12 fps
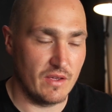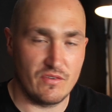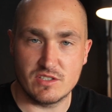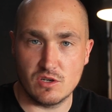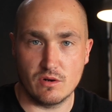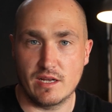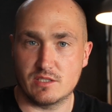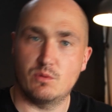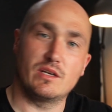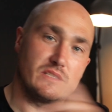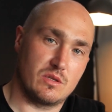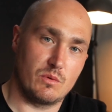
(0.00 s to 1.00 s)
If it's not next
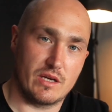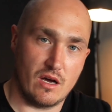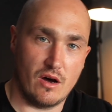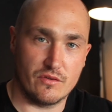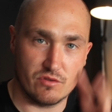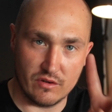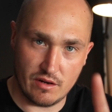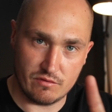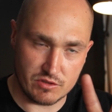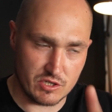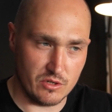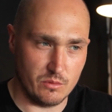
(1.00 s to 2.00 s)
week, it's the week after.
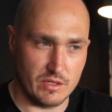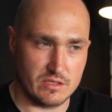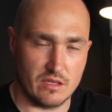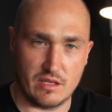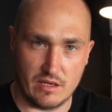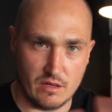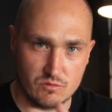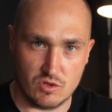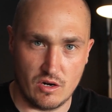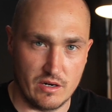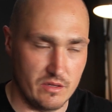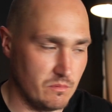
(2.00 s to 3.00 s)
Every 2 weeks, I think I'm
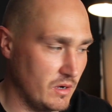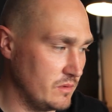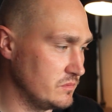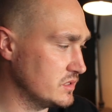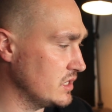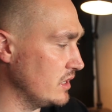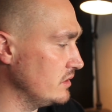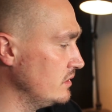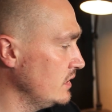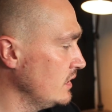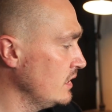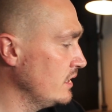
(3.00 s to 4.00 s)
trying at the moment. So
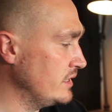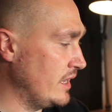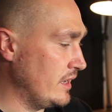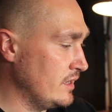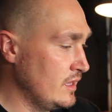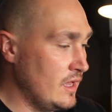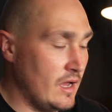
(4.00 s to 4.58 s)
yeah.